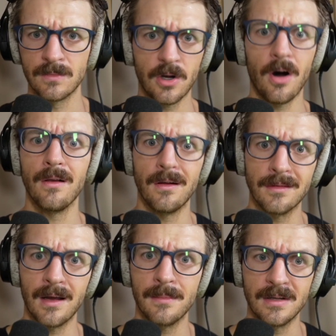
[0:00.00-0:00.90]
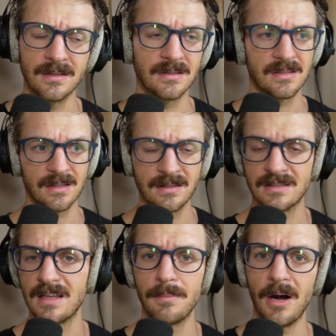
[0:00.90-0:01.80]
call on them as,
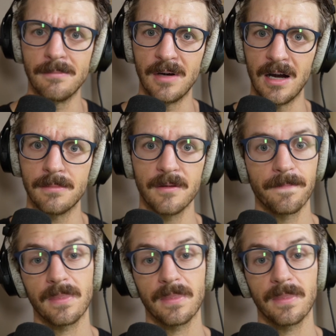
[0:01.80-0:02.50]
as they pop up.